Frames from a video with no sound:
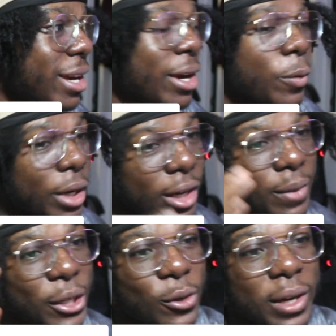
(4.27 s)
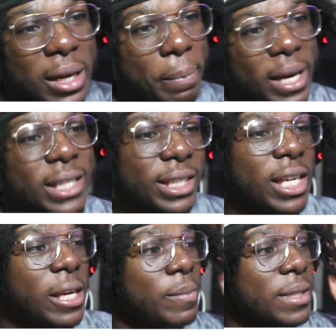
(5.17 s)
we're going to be doing a best
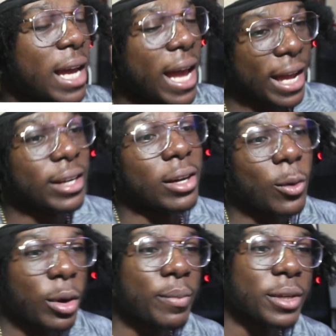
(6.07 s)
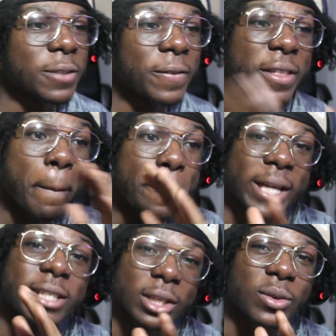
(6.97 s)
teams and equipments for the
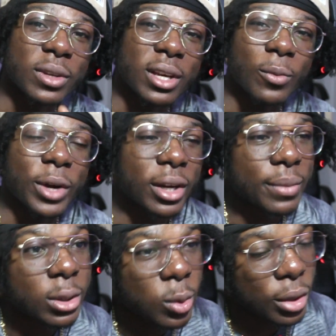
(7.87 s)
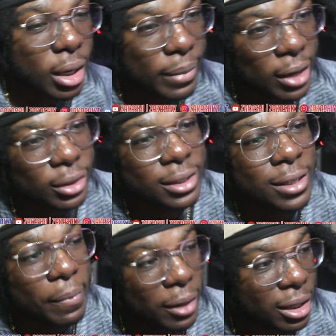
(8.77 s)
better unit. We're going to be talking about
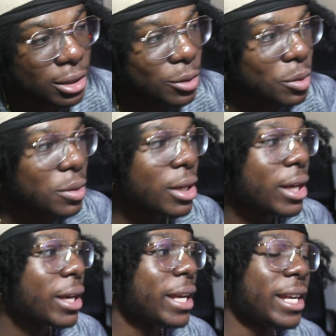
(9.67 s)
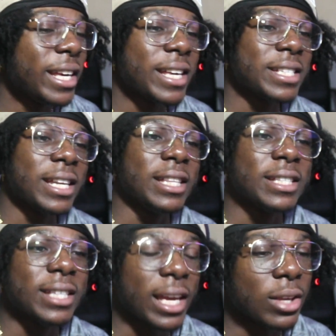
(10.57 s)
ZAMASU. He is an
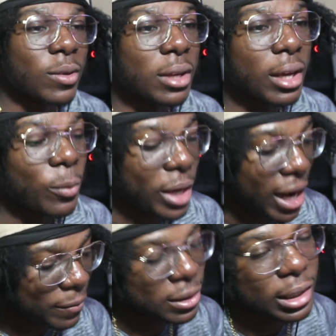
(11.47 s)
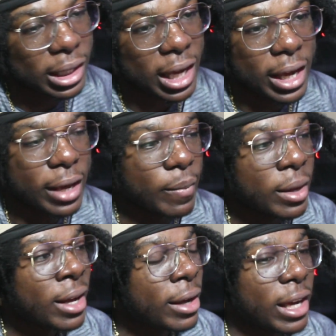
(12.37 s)
insane unit. We have to look at him.
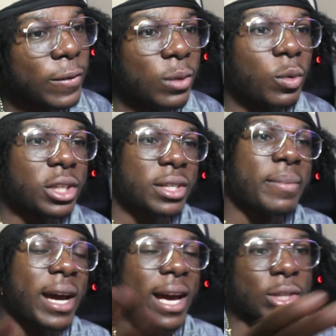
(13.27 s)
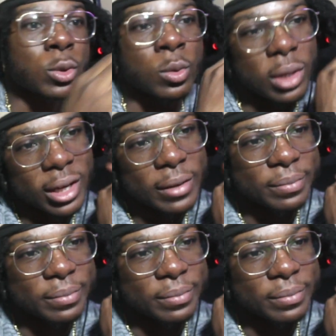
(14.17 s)
If you watched my actual